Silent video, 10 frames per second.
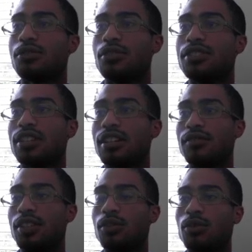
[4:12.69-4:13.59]
a screenshot
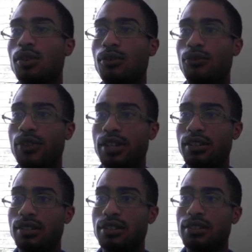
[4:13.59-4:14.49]
of the overall
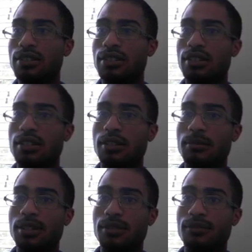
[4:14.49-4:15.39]
feel
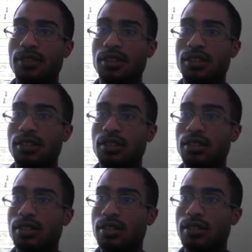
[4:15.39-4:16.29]
of the
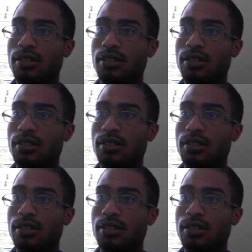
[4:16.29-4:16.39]
look.